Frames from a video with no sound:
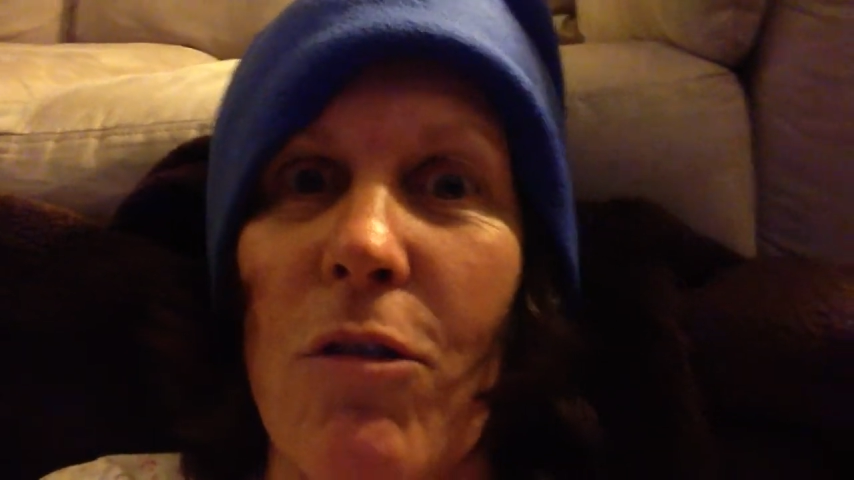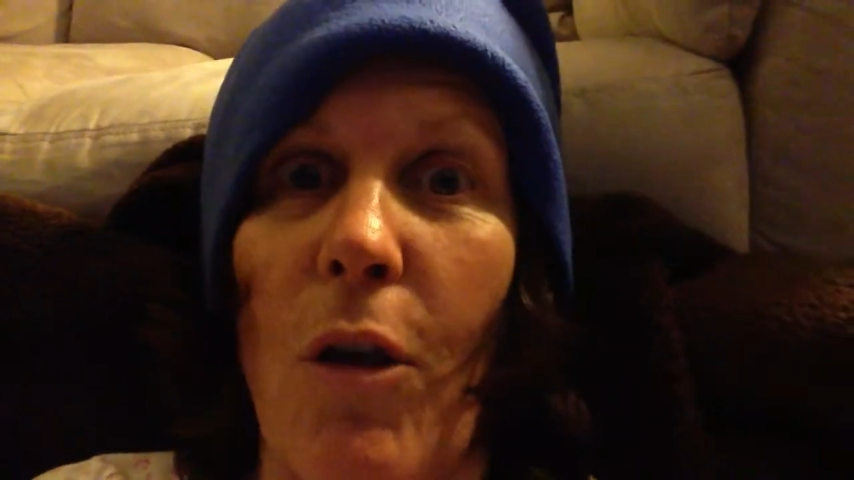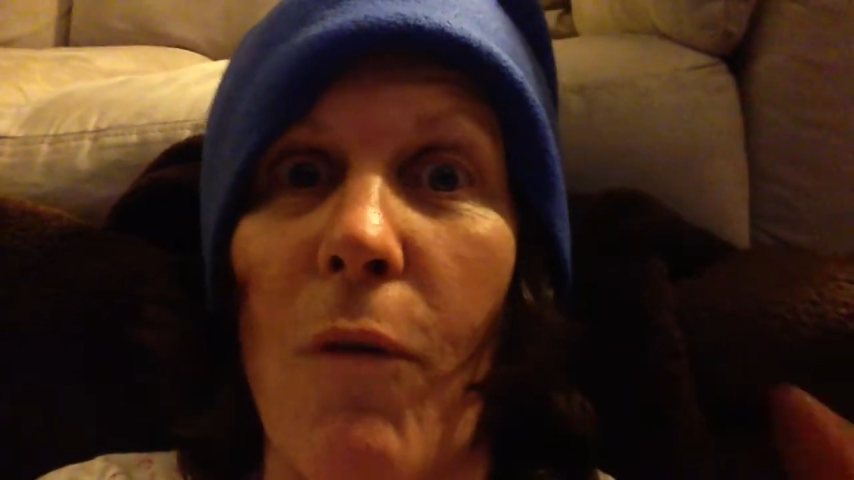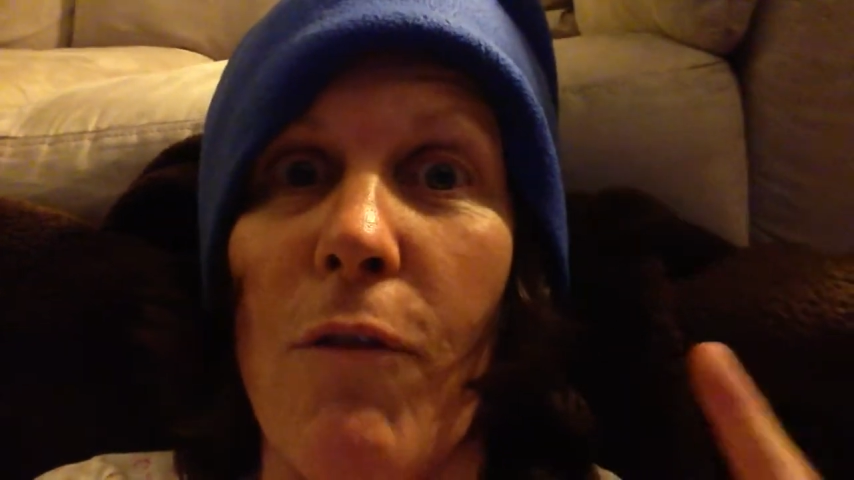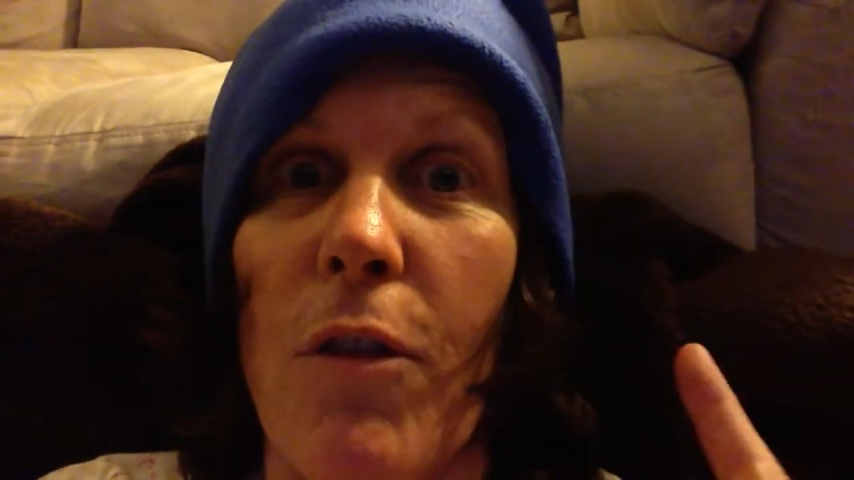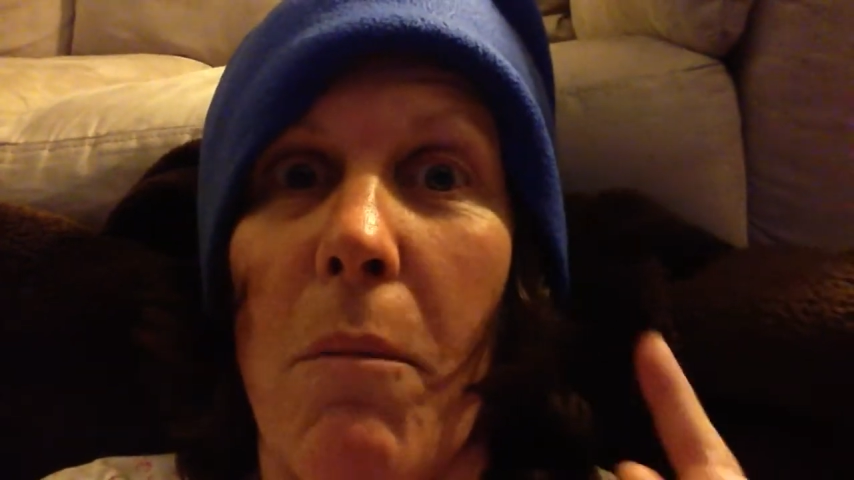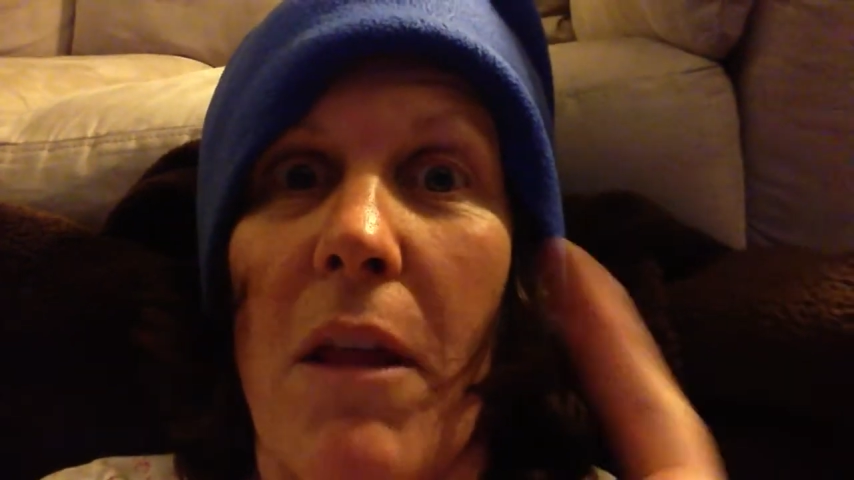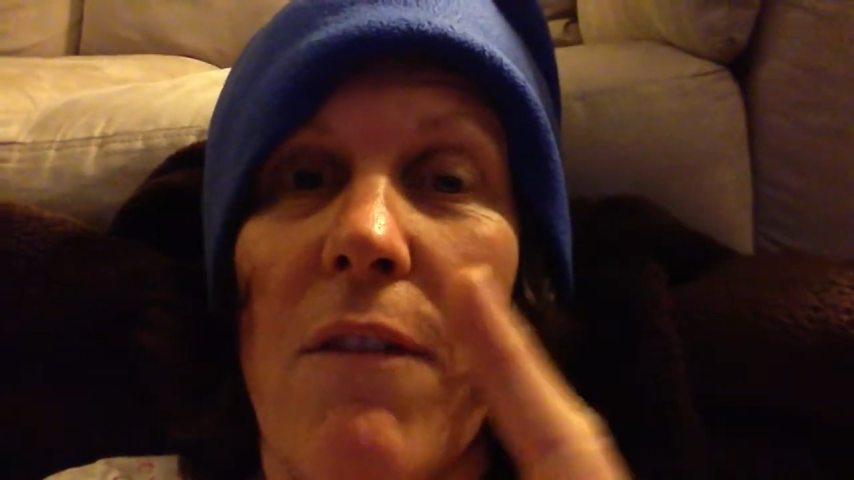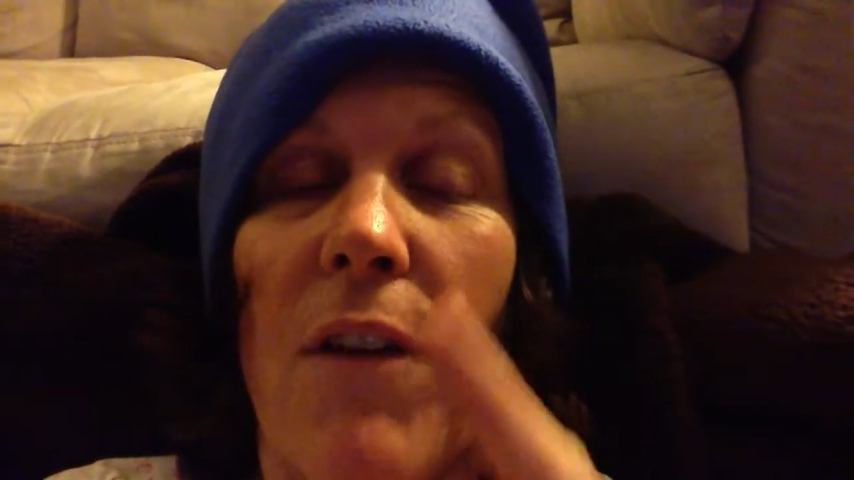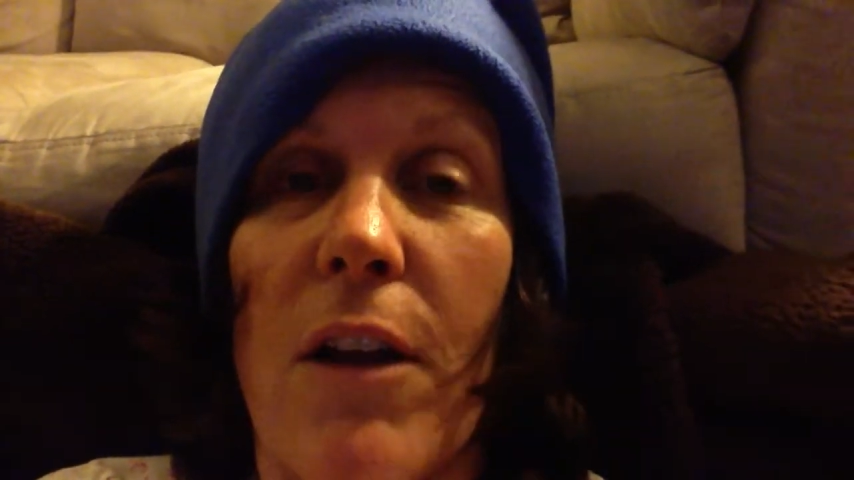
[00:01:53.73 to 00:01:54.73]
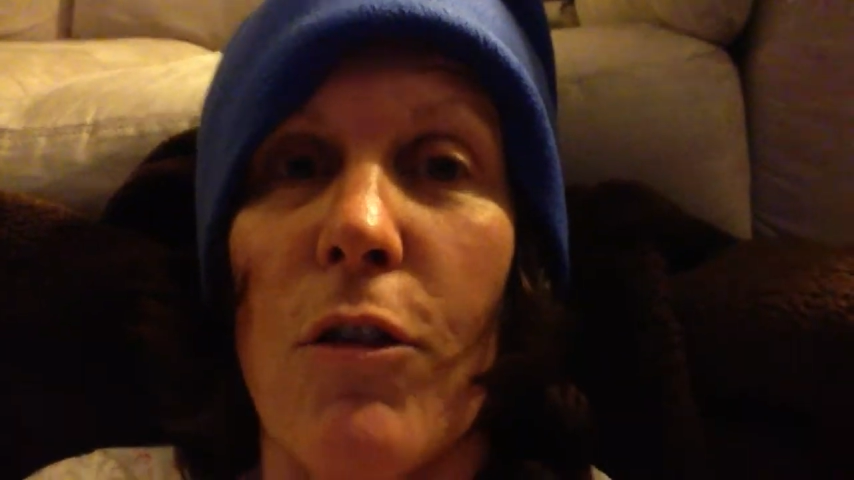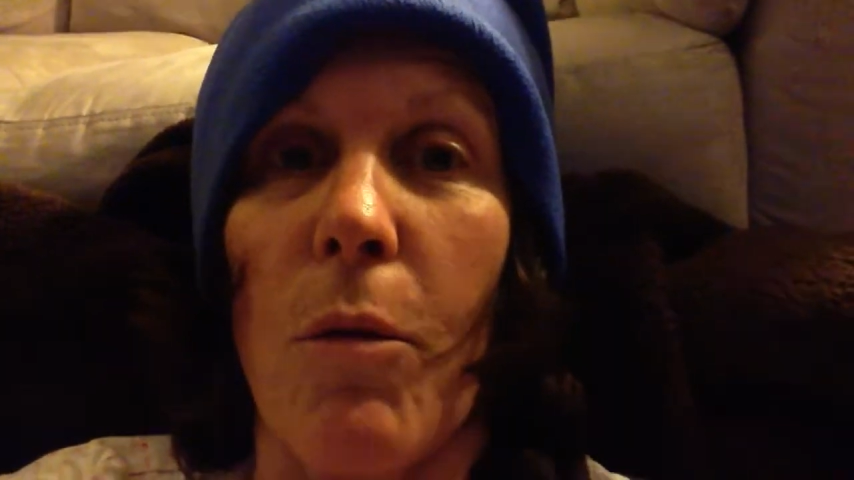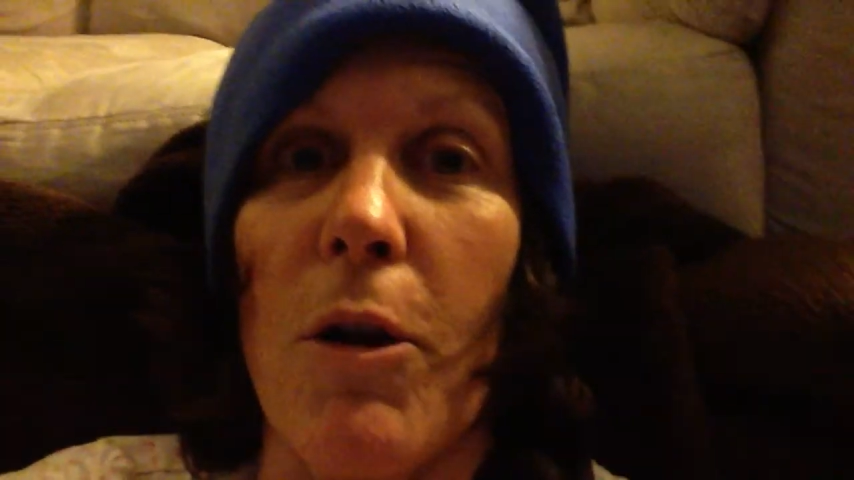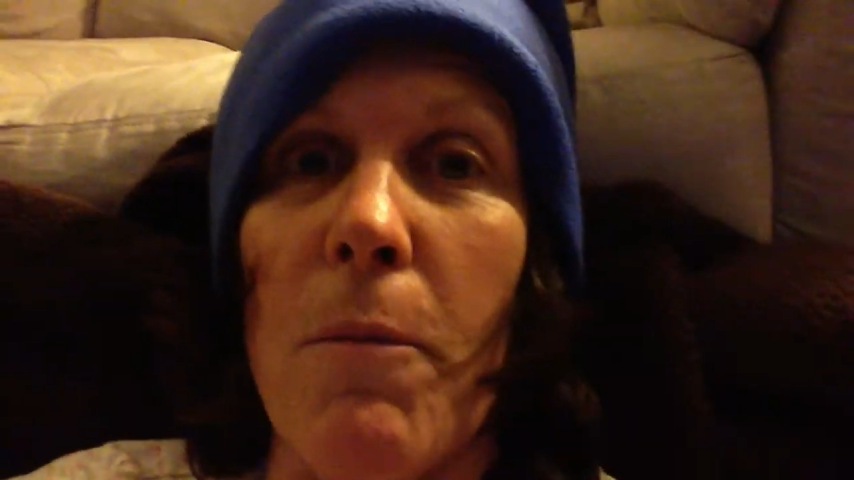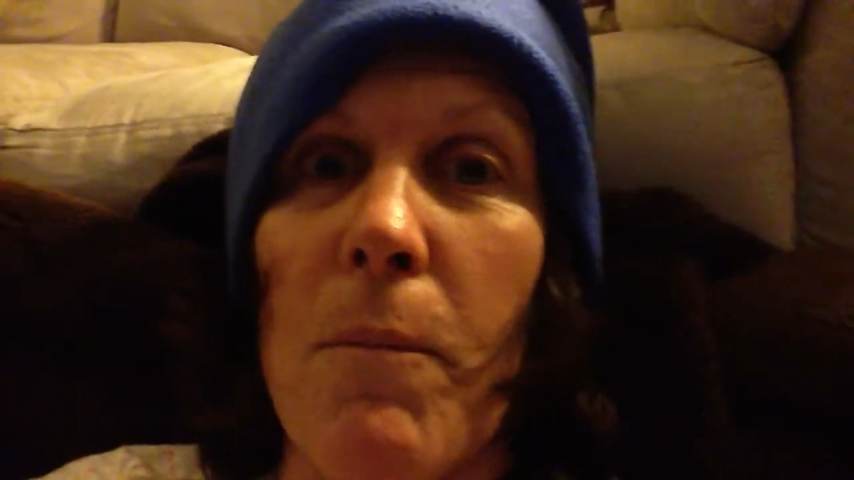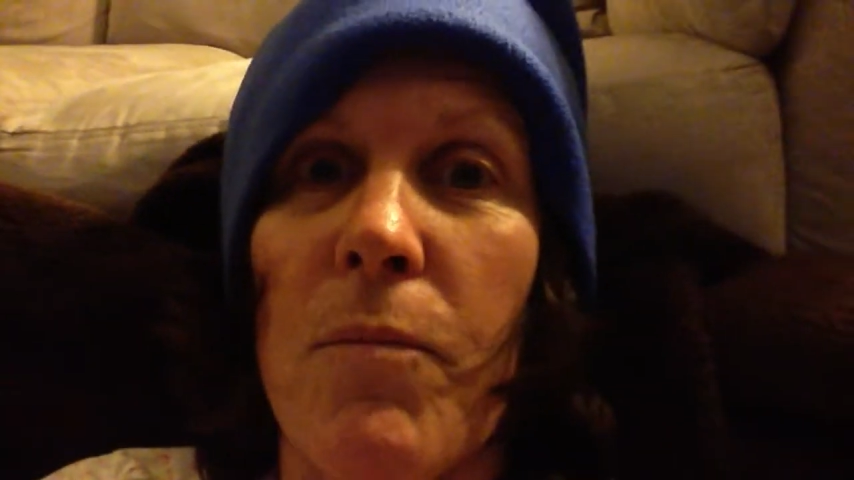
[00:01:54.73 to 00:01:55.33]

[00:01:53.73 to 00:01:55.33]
So for the month of October,